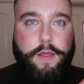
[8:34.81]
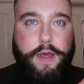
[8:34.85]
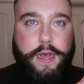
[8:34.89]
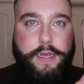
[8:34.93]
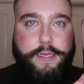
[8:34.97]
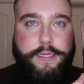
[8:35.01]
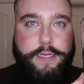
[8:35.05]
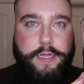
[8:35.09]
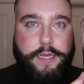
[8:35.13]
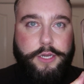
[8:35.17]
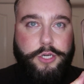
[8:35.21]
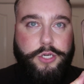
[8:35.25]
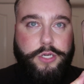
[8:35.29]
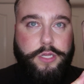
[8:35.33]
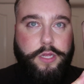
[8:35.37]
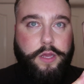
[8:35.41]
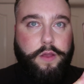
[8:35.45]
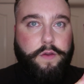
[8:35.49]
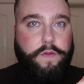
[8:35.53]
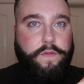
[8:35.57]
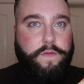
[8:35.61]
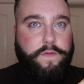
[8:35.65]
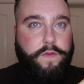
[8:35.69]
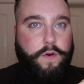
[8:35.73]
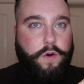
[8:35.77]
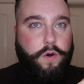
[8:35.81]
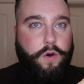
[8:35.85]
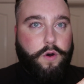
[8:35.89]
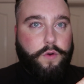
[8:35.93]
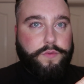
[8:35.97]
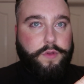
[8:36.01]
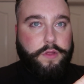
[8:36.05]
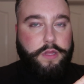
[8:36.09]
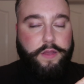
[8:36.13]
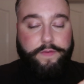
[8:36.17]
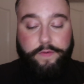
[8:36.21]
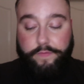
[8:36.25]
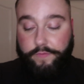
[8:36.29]
that's literally for
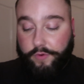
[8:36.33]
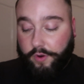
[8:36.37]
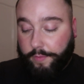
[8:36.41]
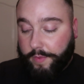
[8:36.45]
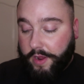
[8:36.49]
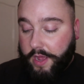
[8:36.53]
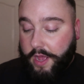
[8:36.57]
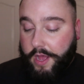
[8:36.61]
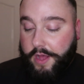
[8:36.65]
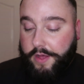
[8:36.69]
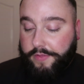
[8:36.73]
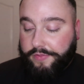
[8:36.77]
the living room.